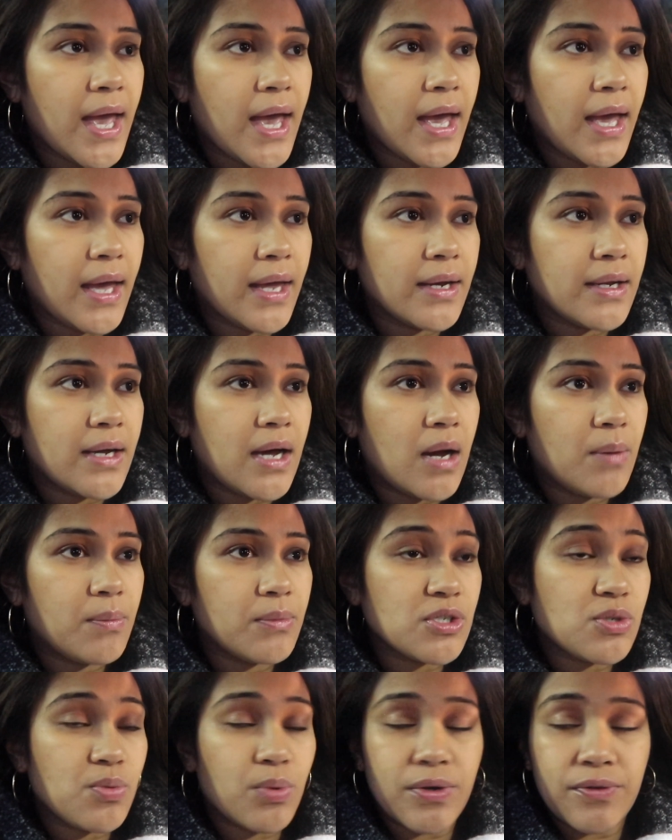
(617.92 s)
And
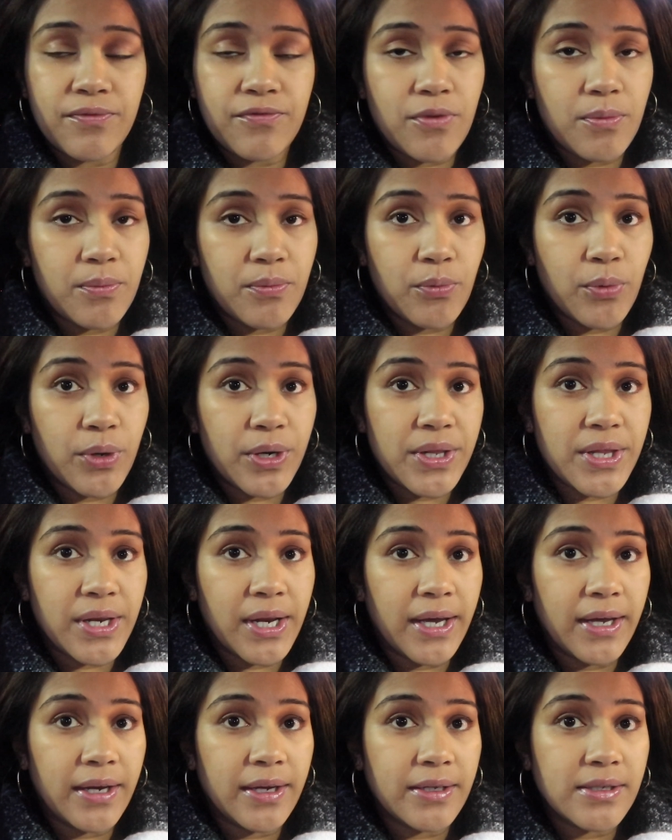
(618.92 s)
it's one from one of the
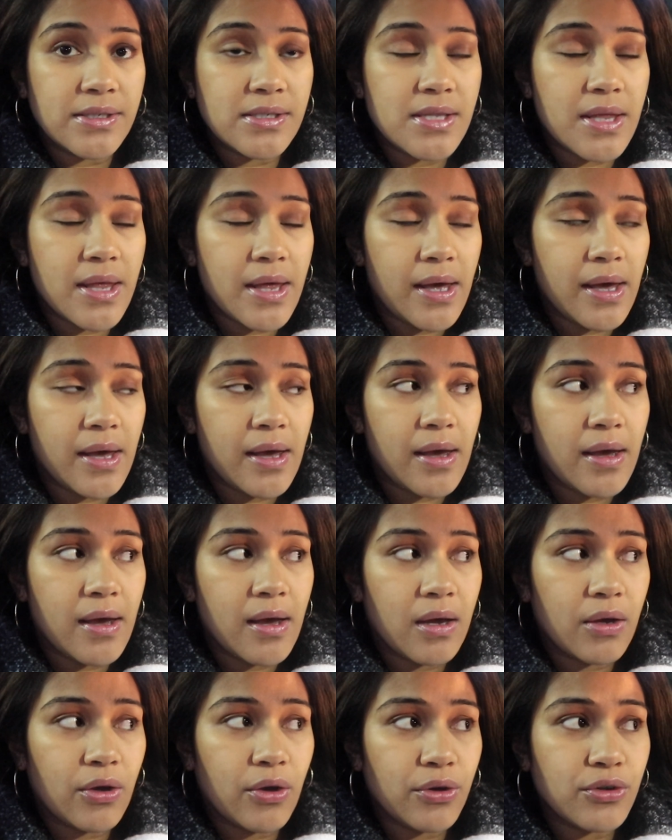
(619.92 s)
ladies
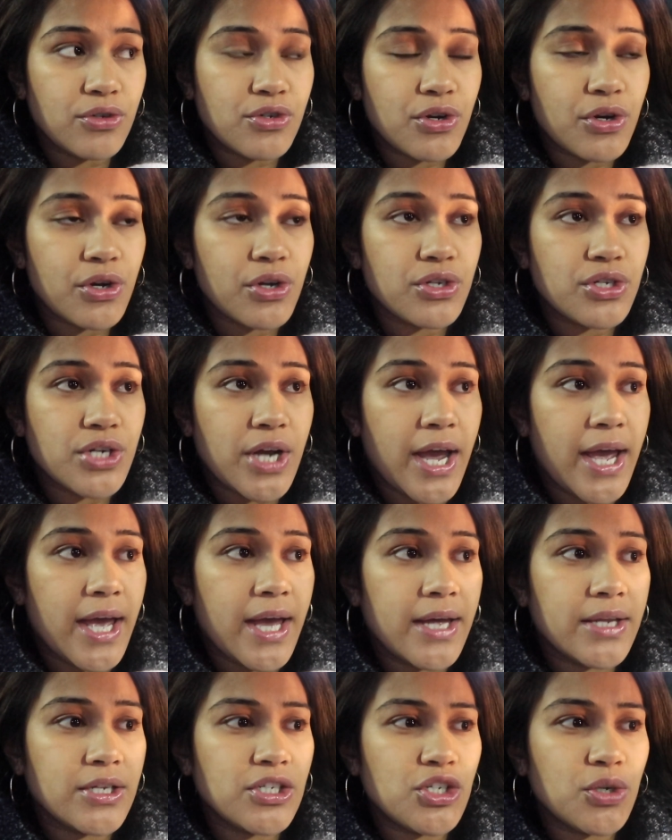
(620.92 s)
that go to church,
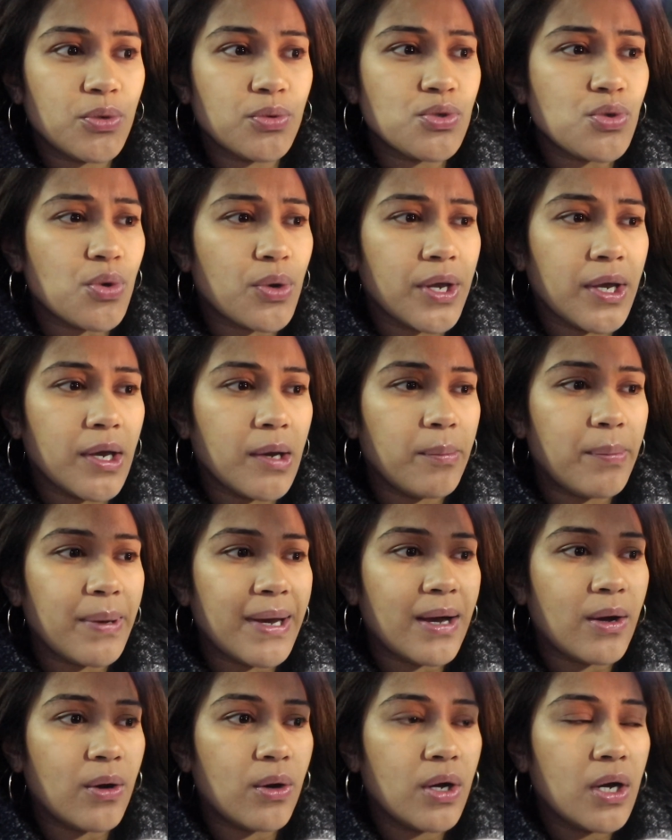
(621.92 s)
and she was talking
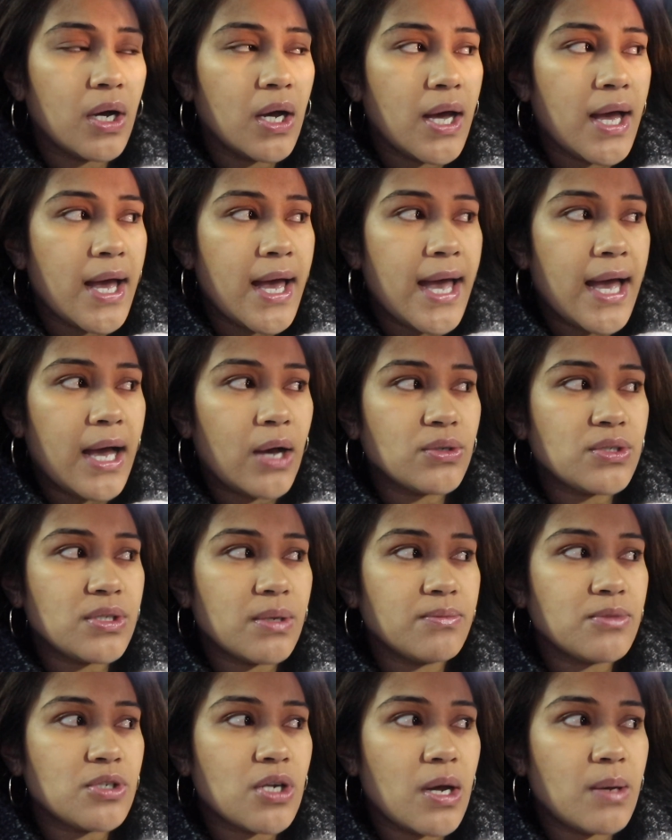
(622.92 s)
about how
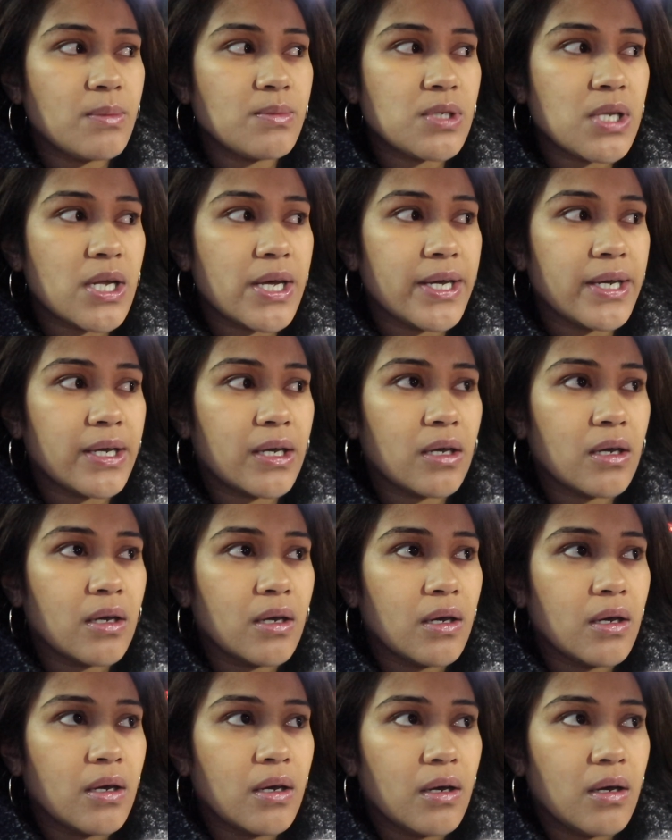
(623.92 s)
sometimes like
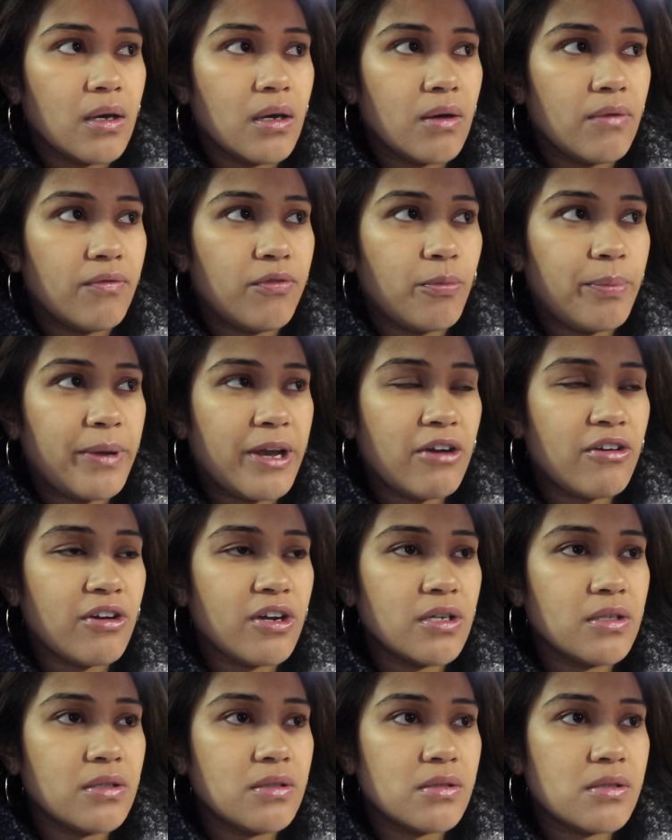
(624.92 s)
for
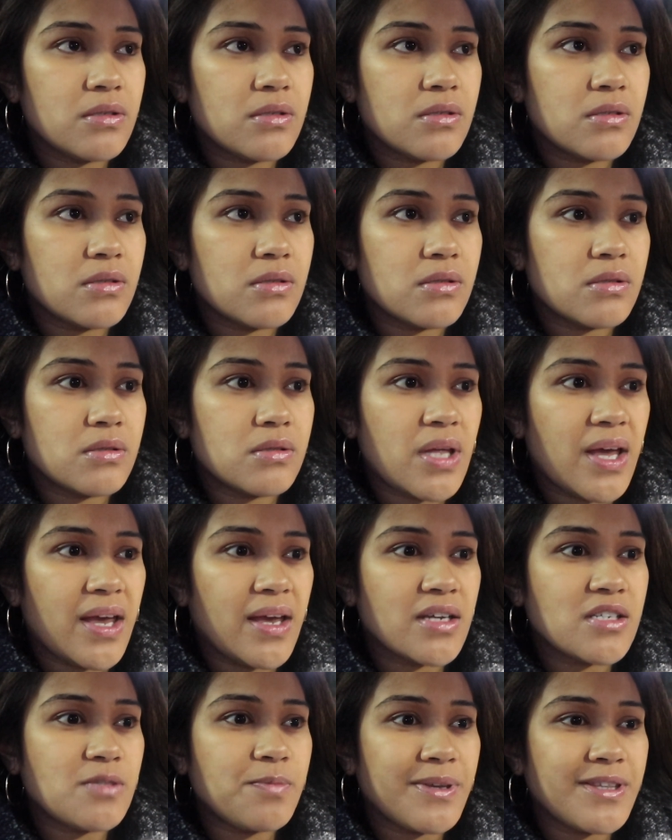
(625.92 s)
parents, they
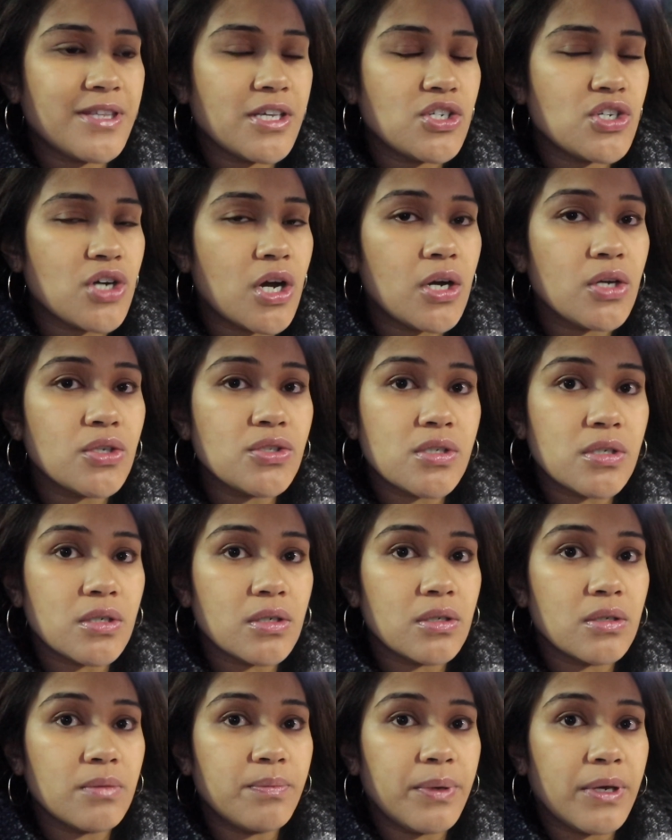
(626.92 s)
expect their child
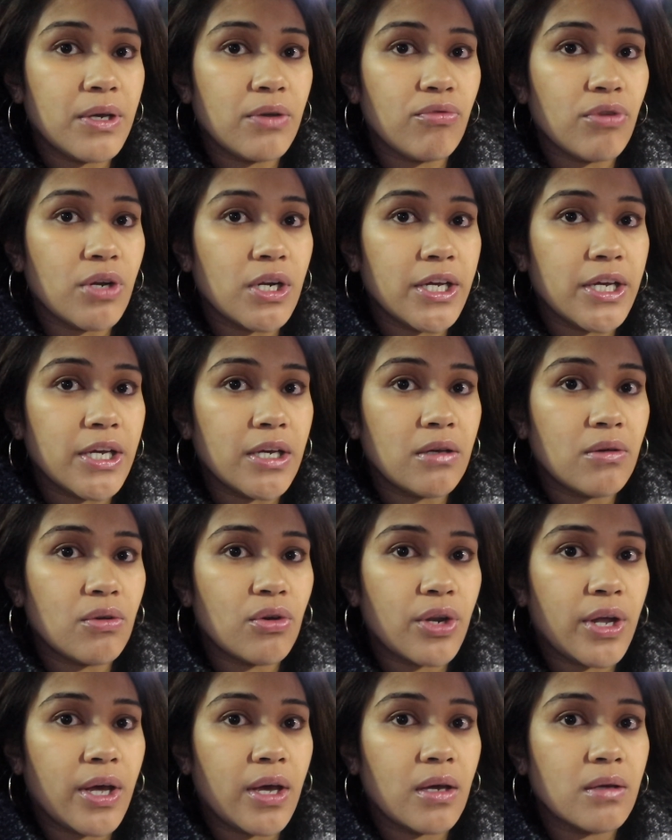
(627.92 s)
to be really
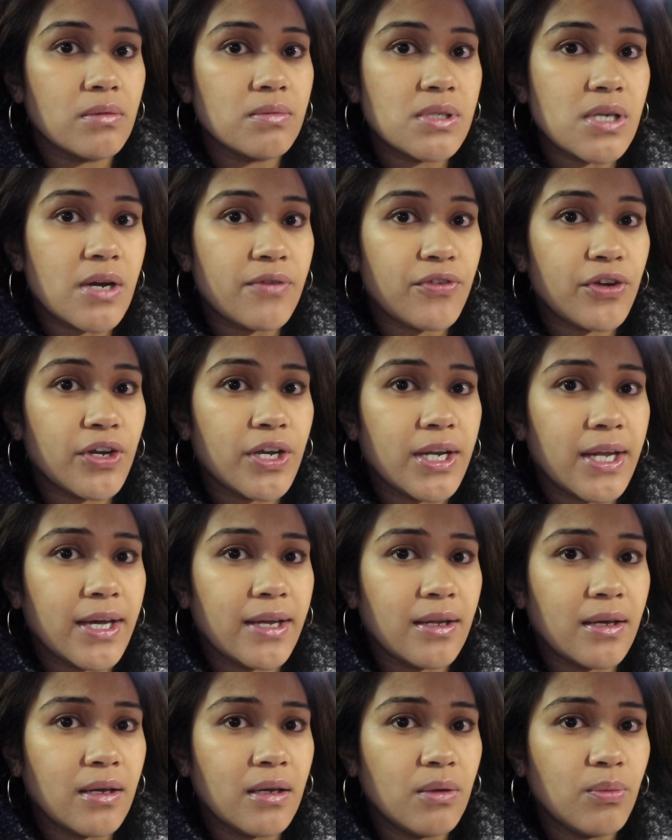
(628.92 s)
good at
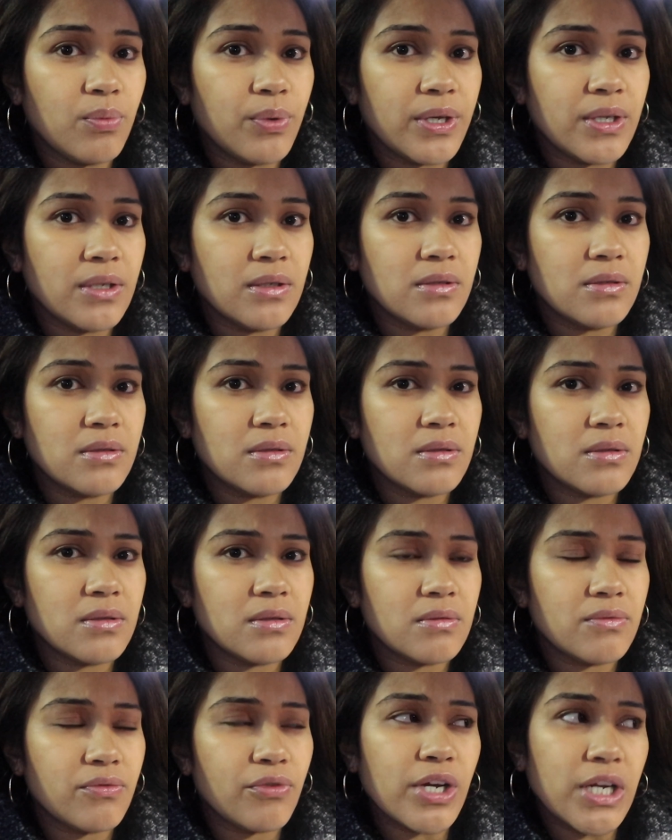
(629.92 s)
self-regulating
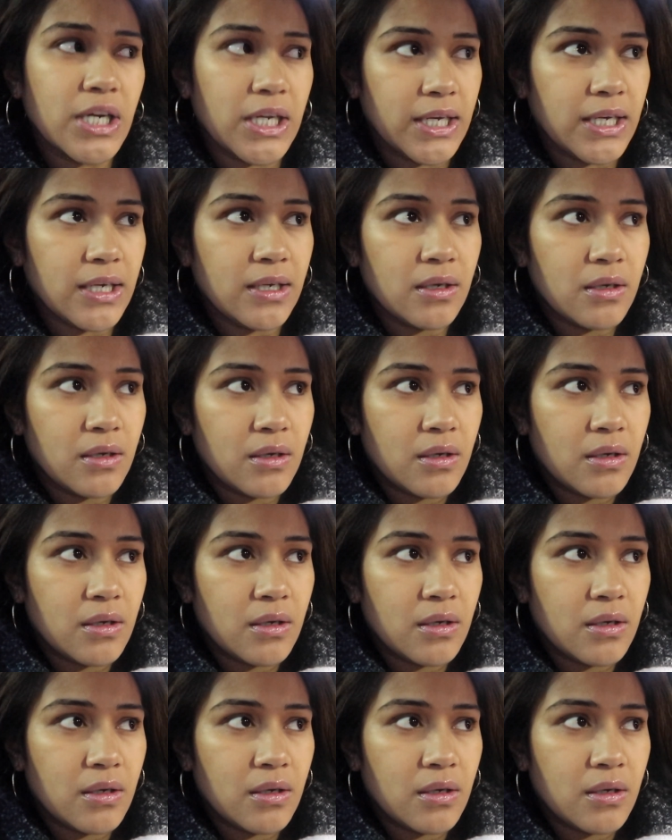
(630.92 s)
when really